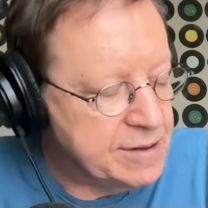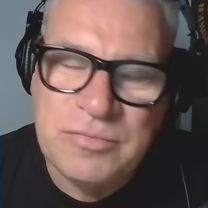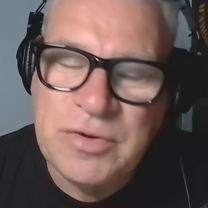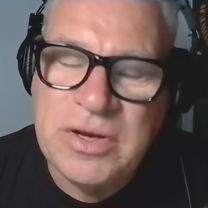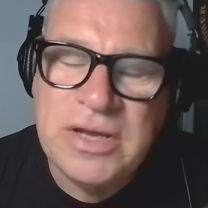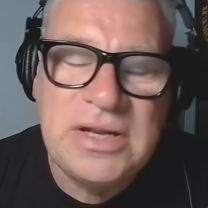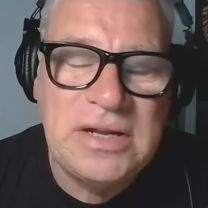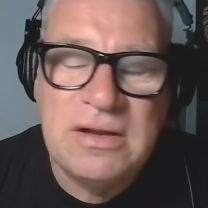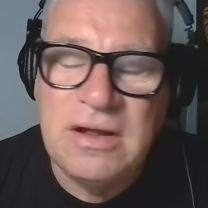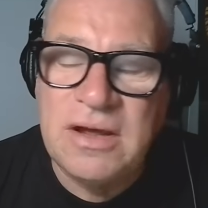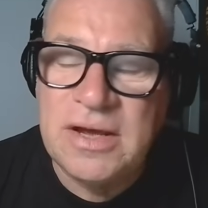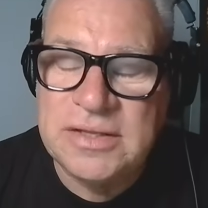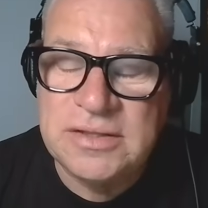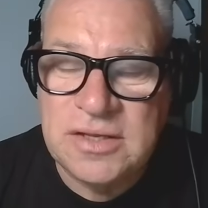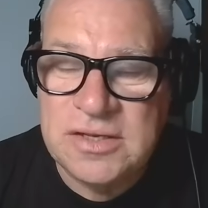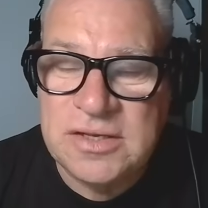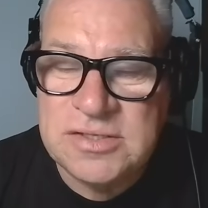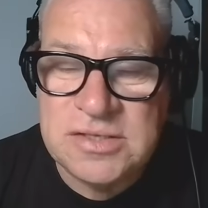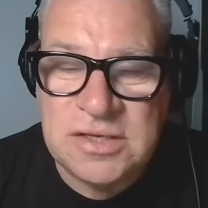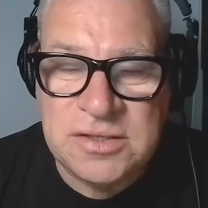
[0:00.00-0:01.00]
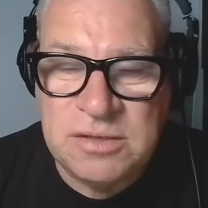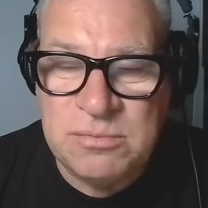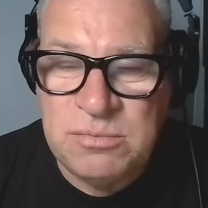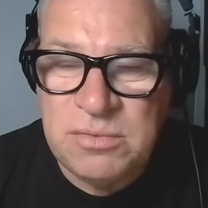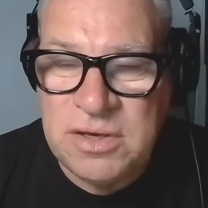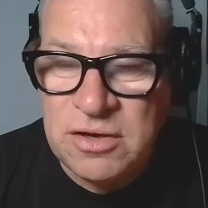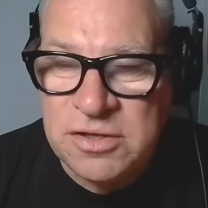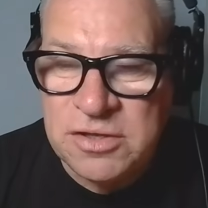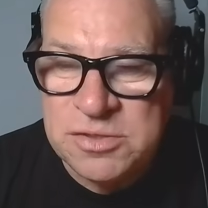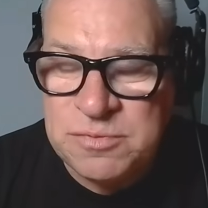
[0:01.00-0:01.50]
Really like this. I think
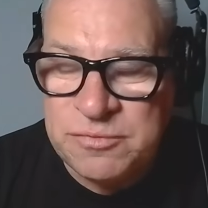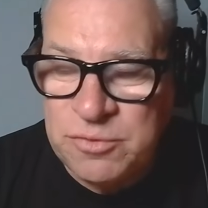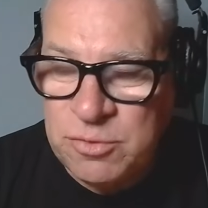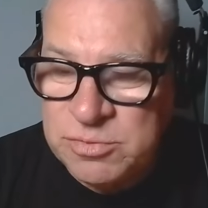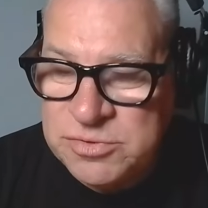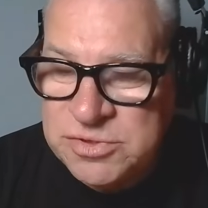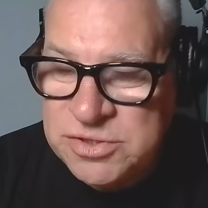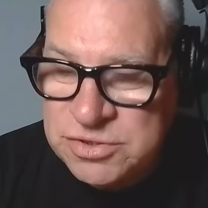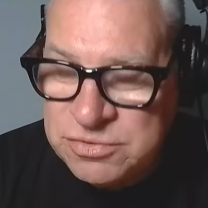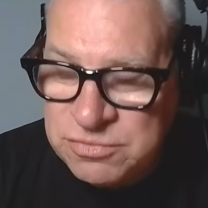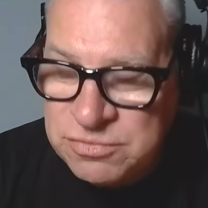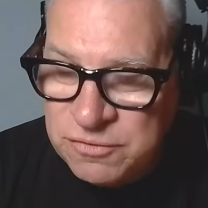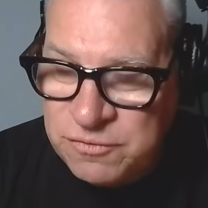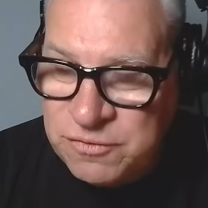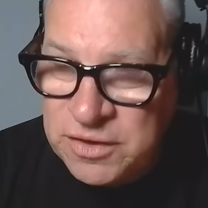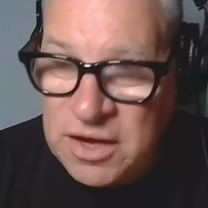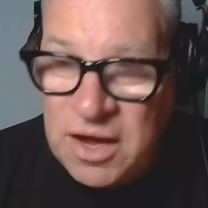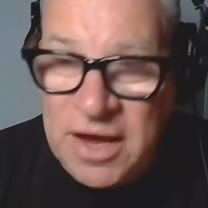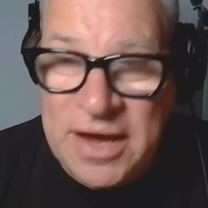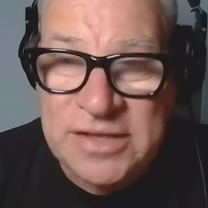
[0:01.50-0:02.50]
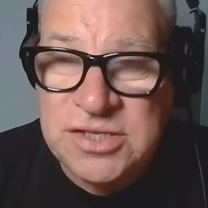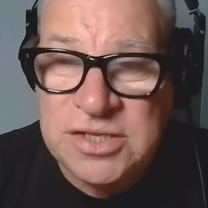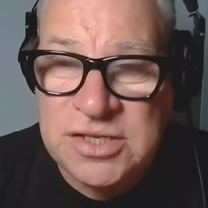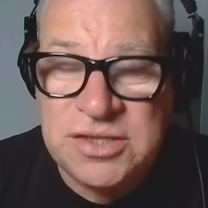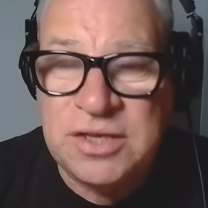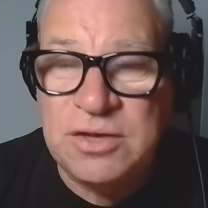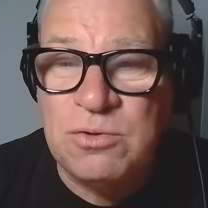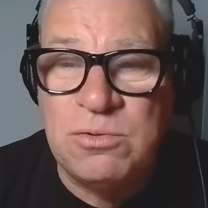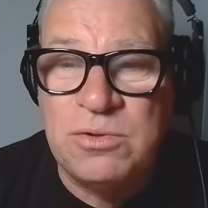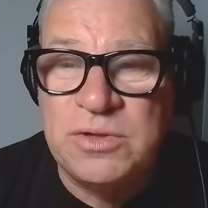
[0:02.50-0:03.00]
Mia Goth's performance is terrific. I
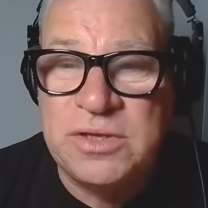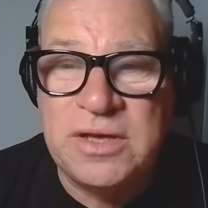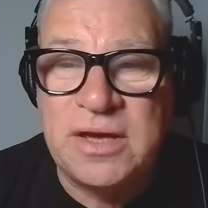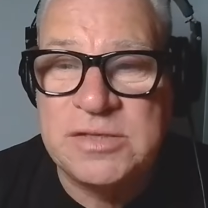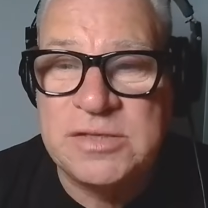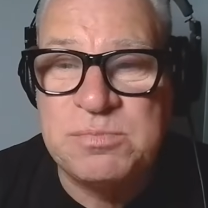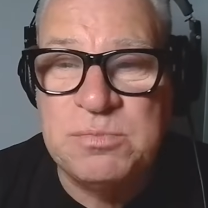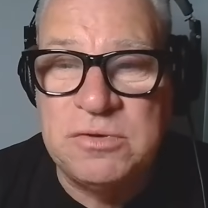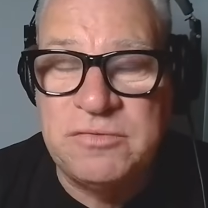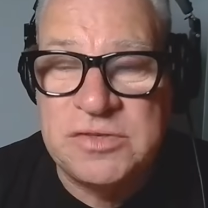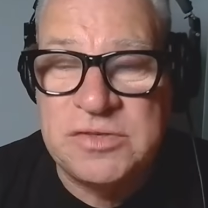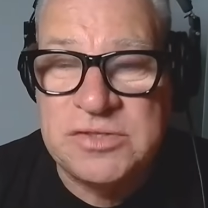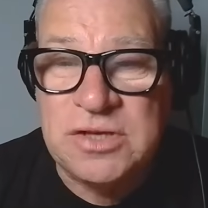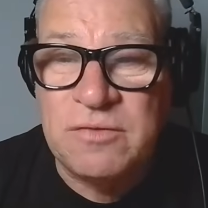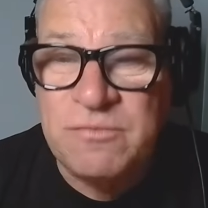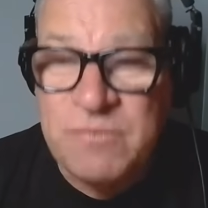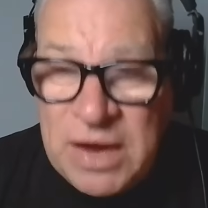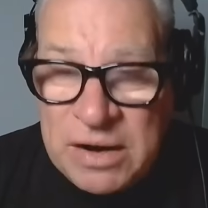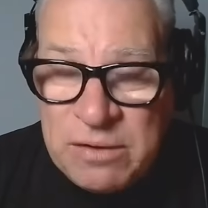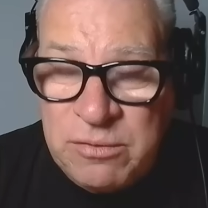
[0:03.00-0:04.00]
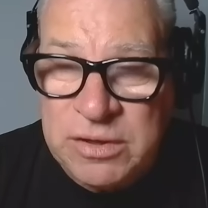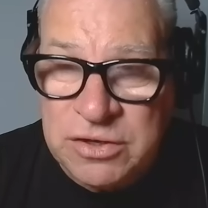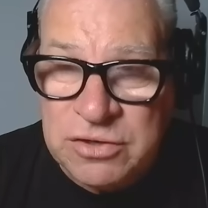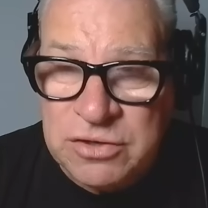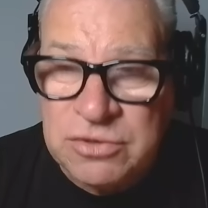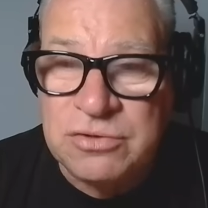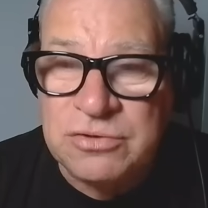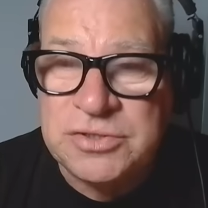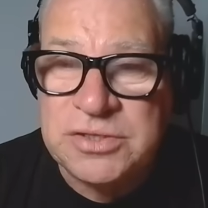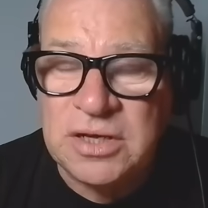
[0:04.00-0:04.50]
actually think all the X movies are very
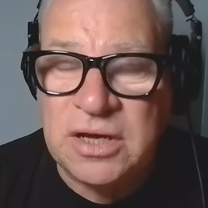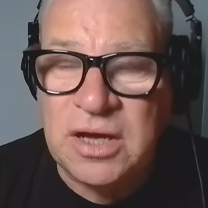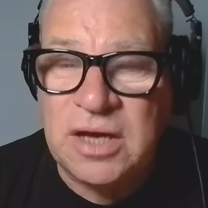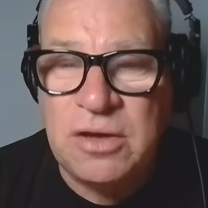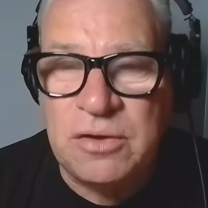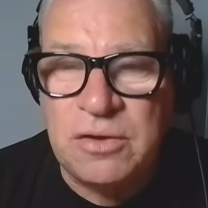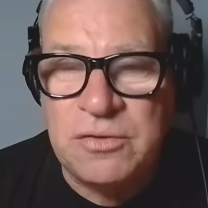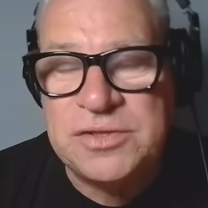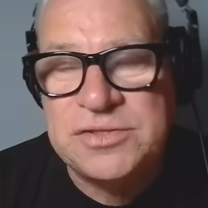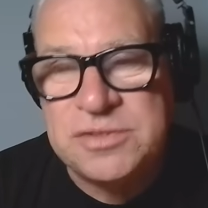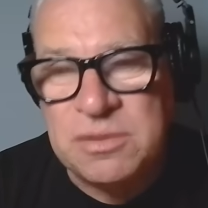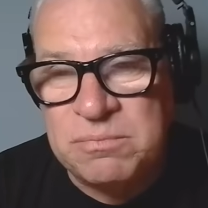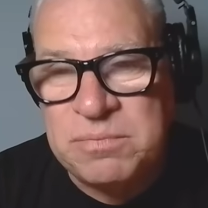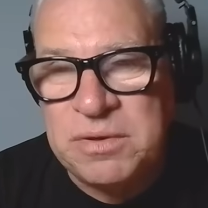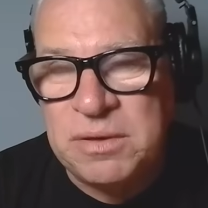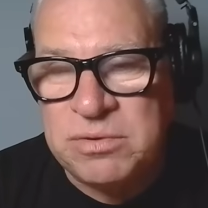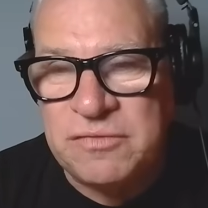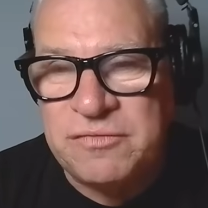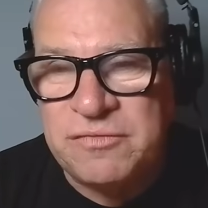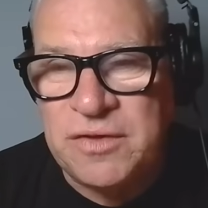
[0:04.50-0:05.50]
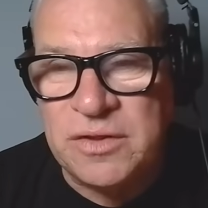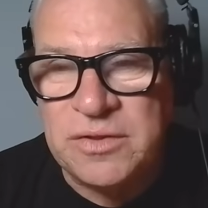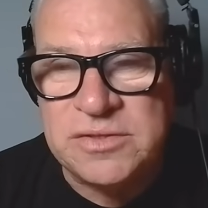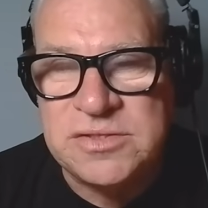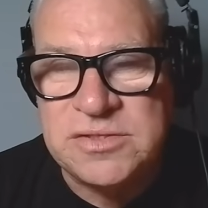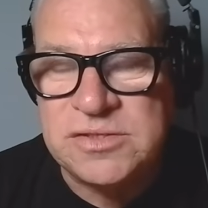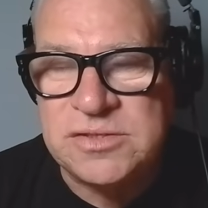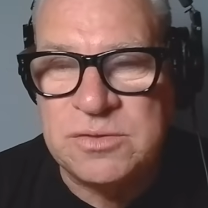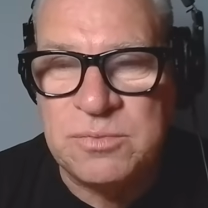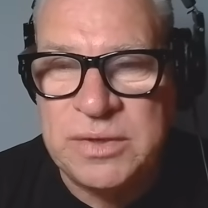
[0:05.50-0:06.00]
good. I know that some people have felt
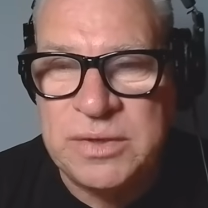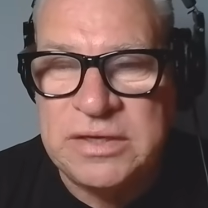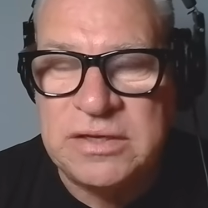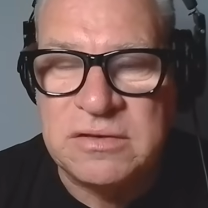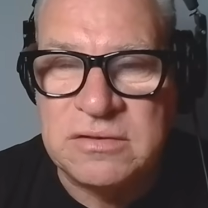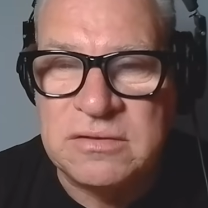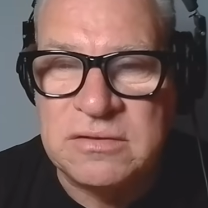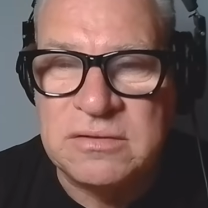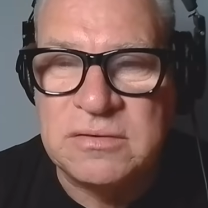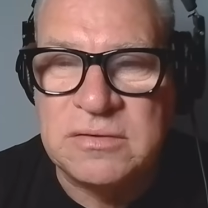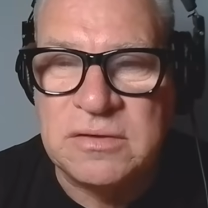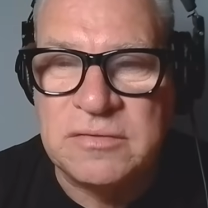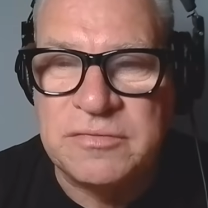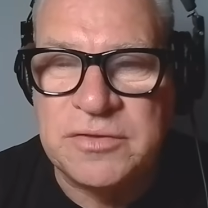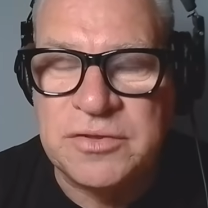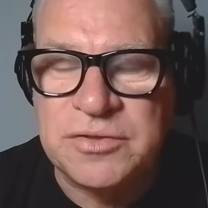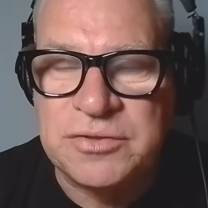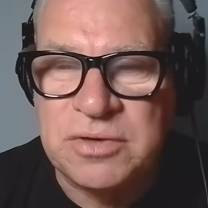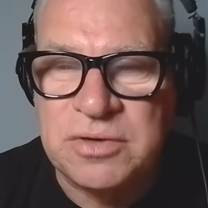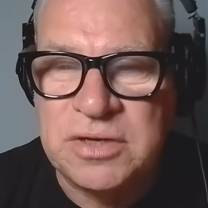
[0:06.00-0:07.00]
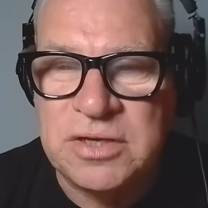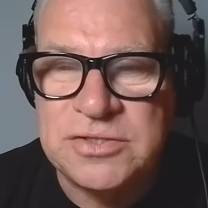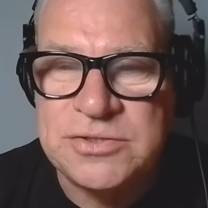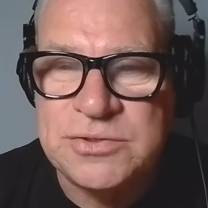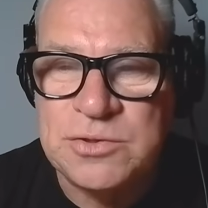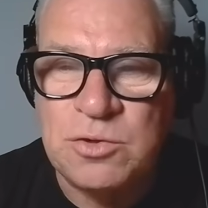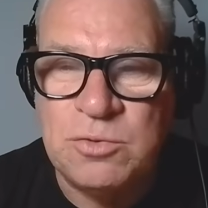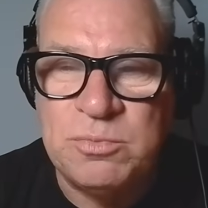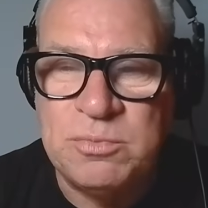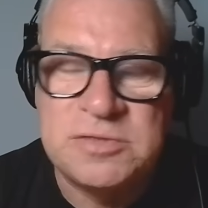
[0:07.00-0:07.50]
this is the weaker of the three
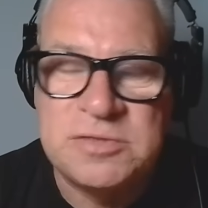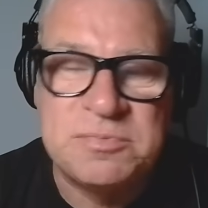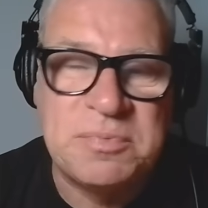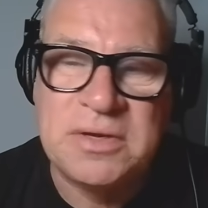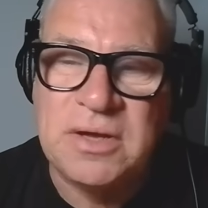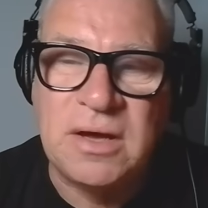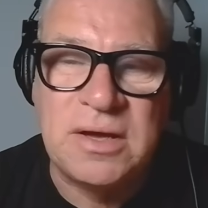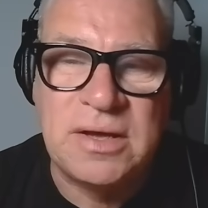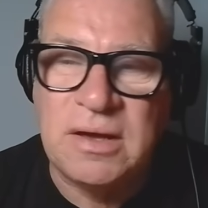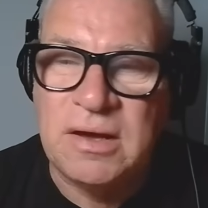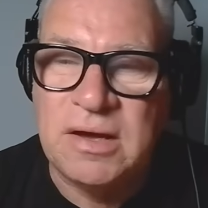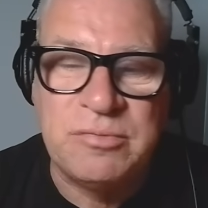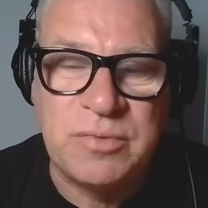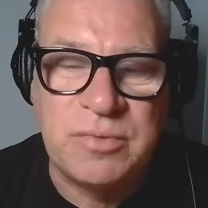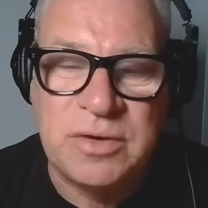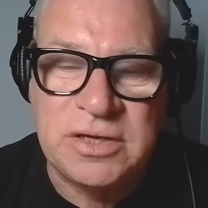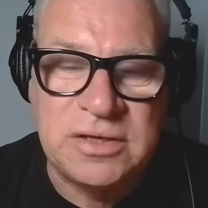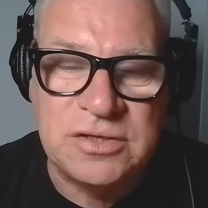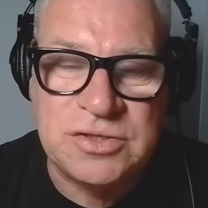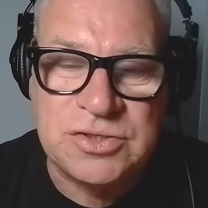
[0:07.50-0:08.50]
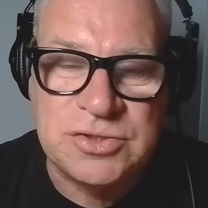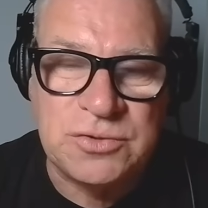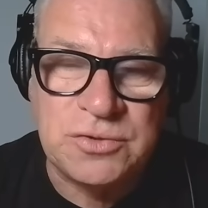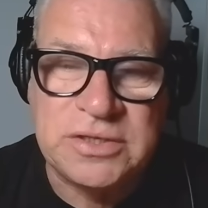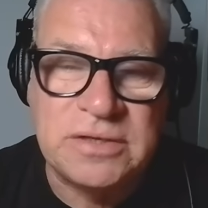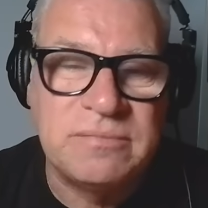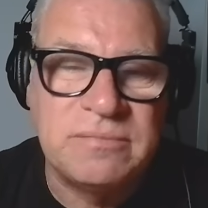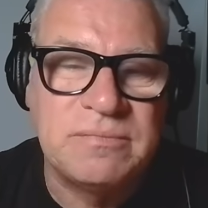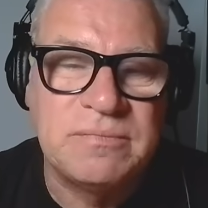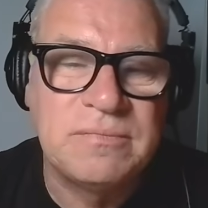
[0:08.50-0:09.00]
installments, but I really
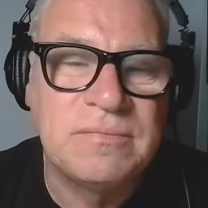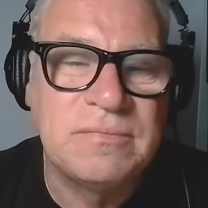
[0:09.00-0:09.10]
enjoyed it.